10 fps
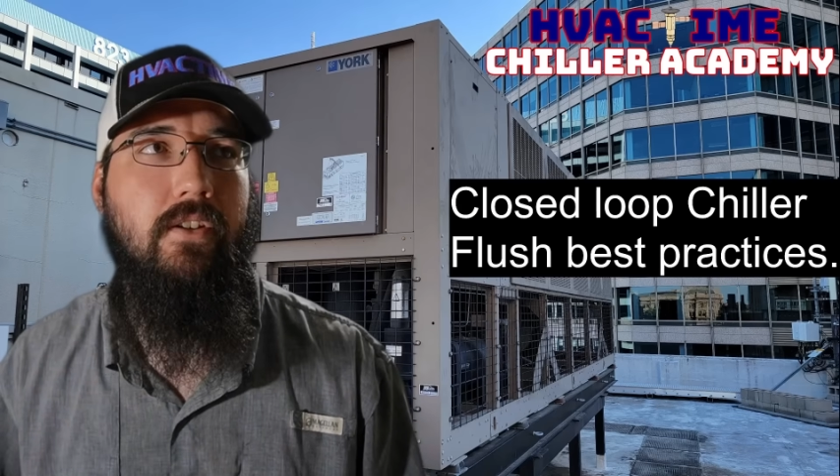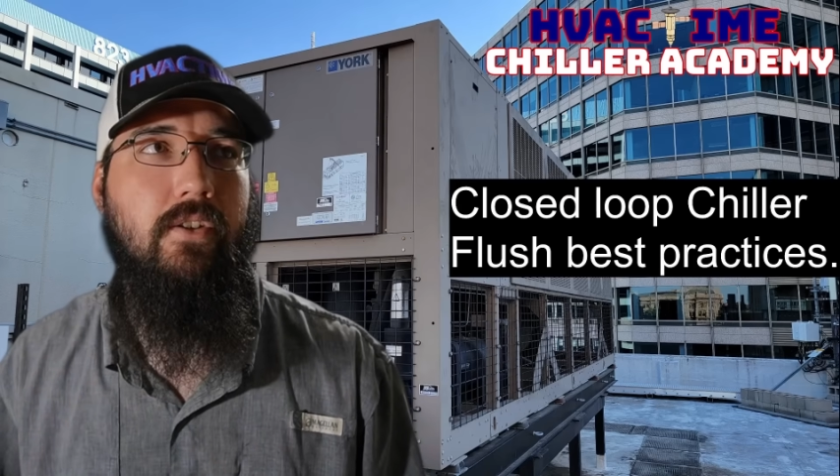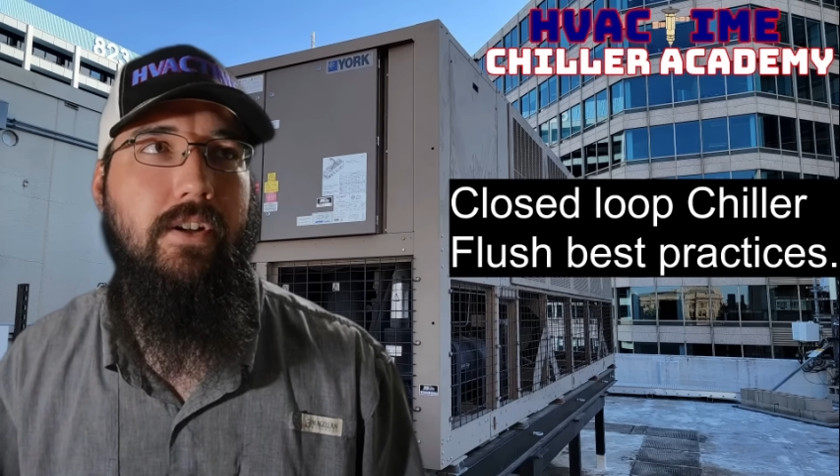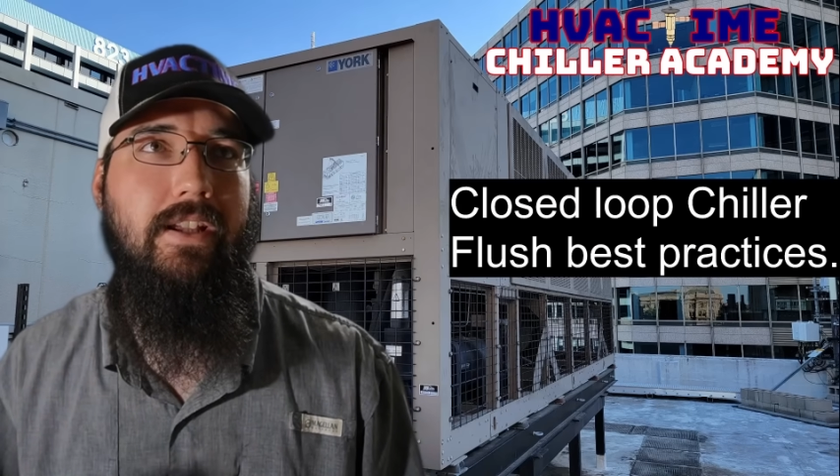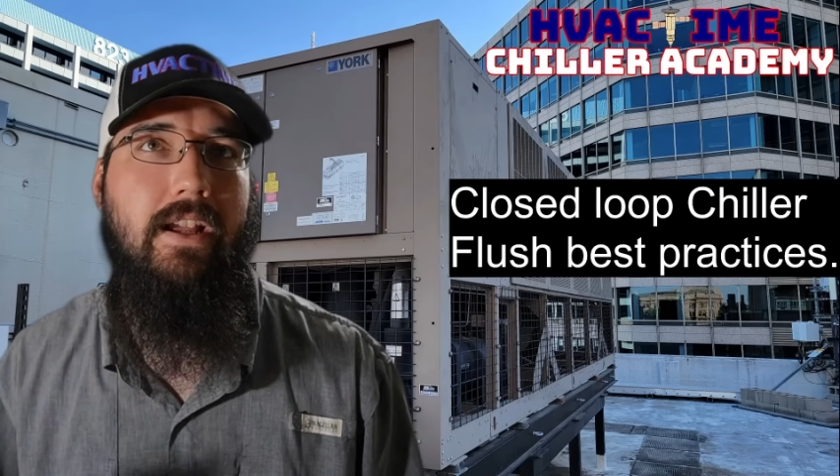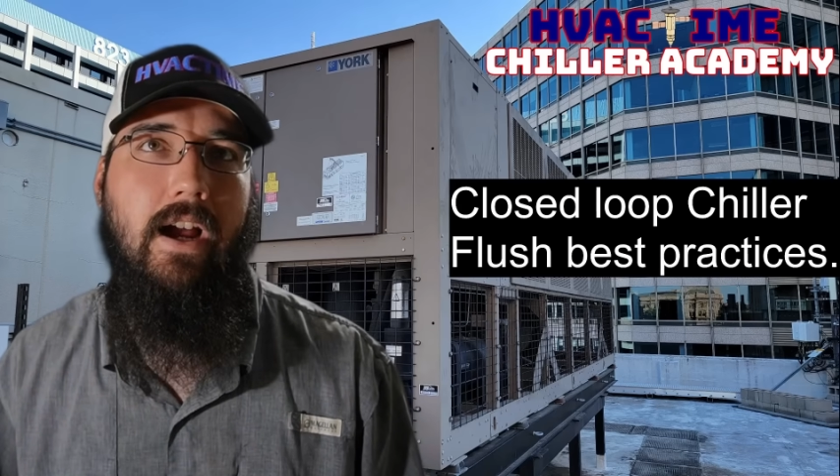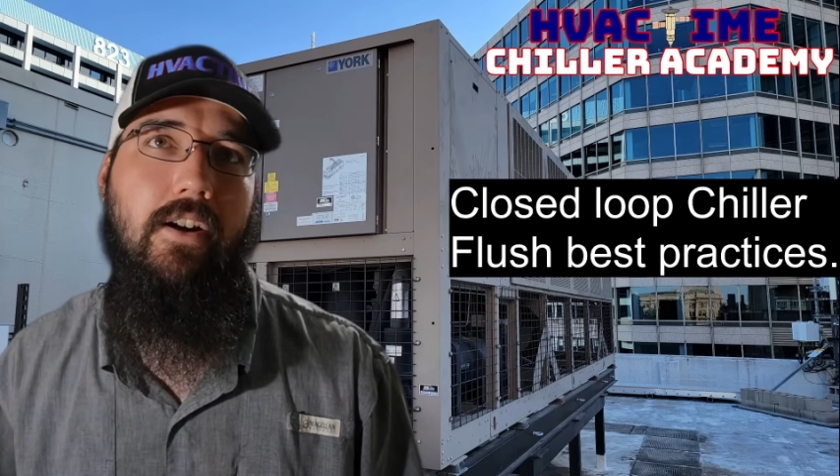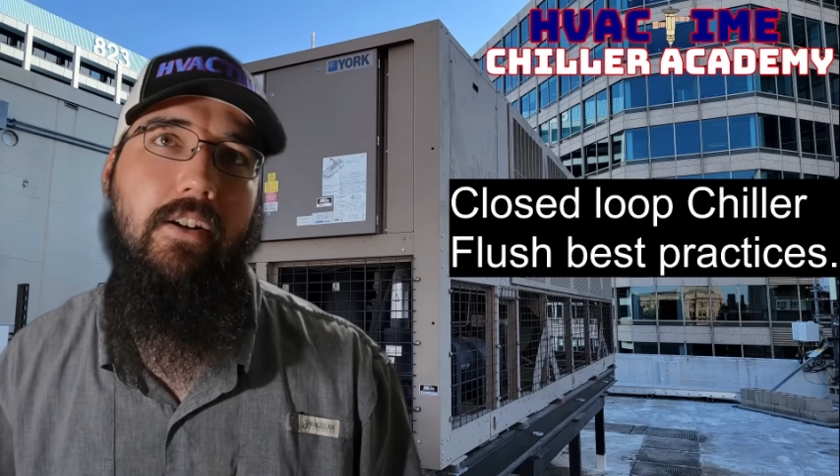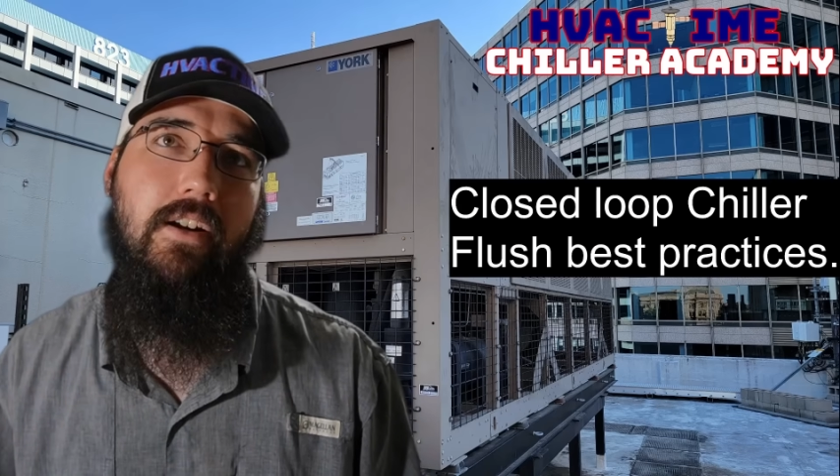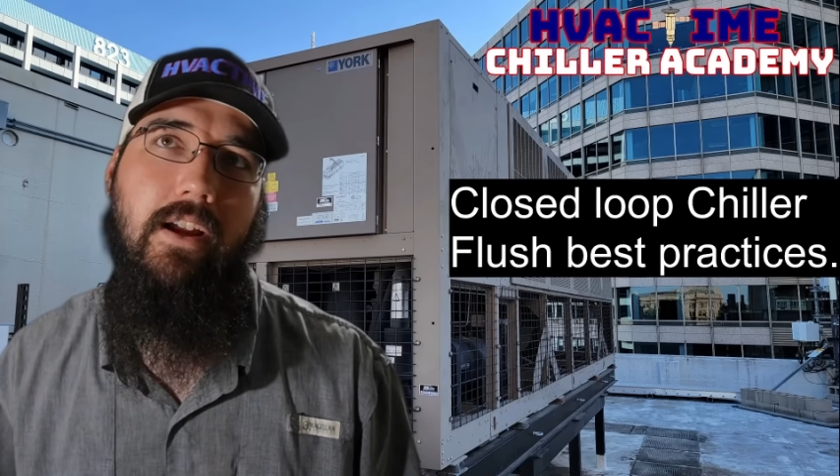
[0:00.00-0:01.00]
or
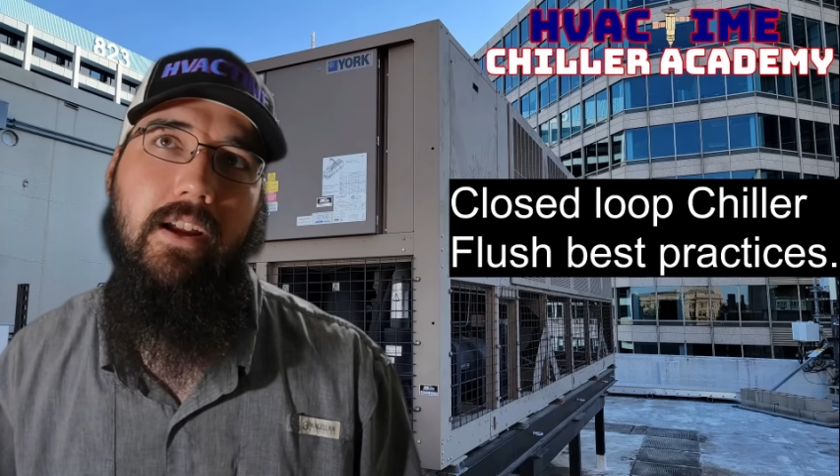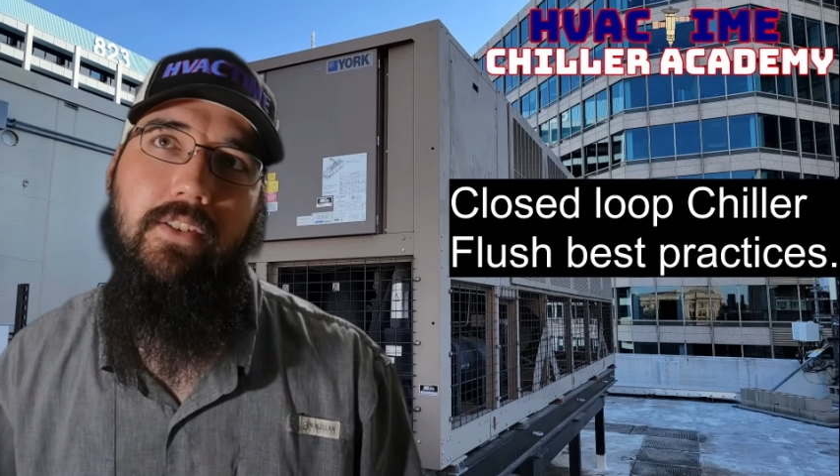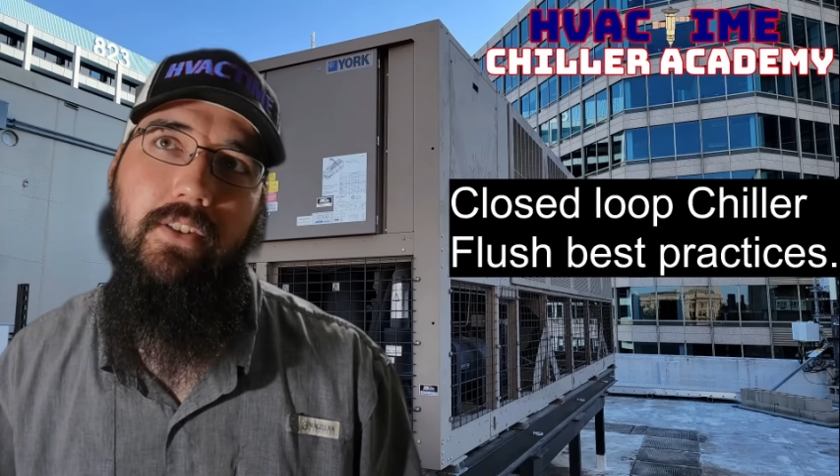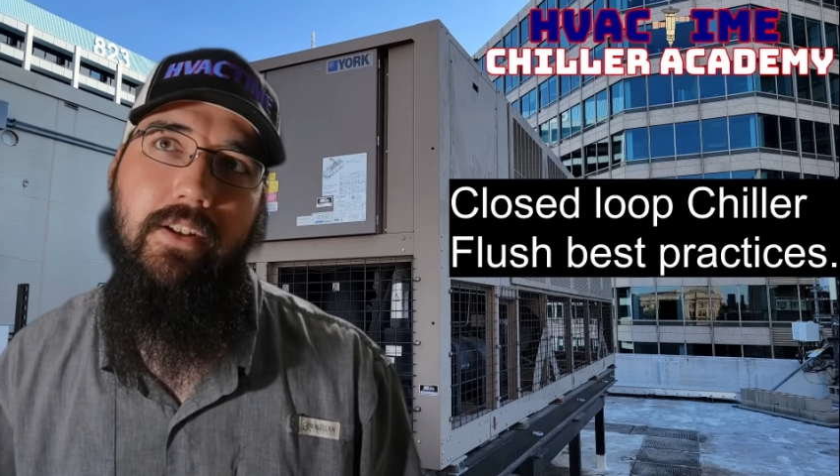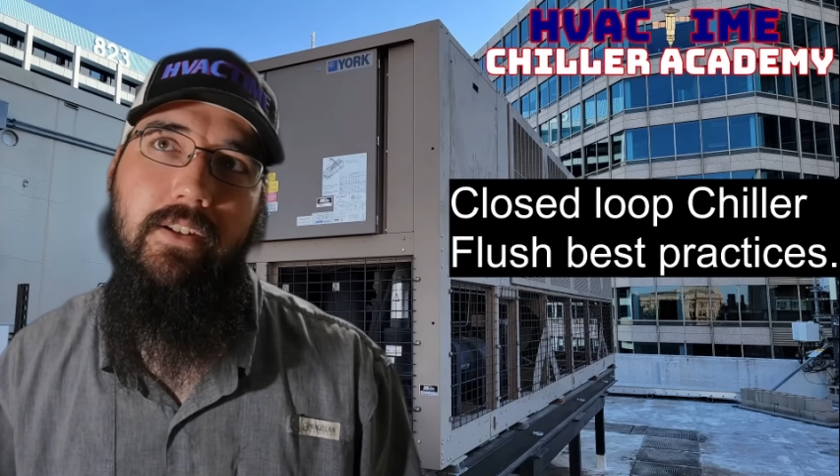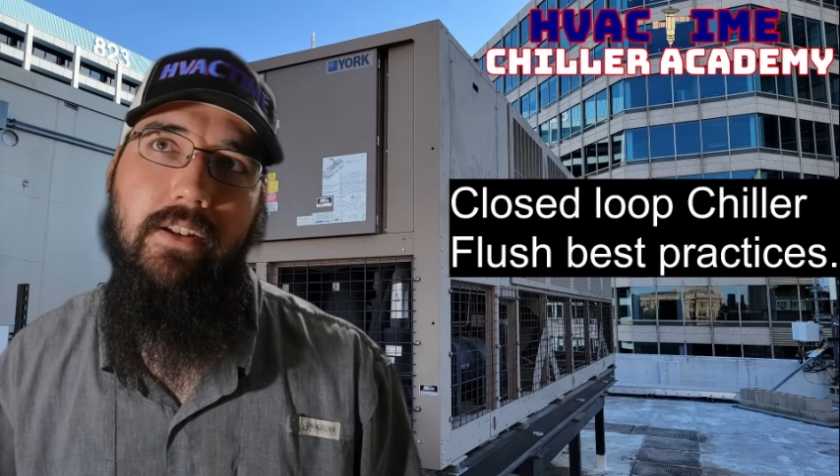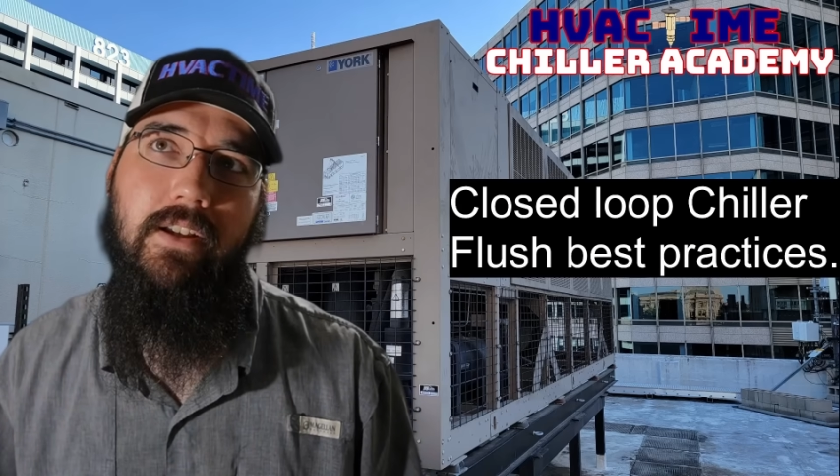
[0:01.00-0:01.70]
deironizing?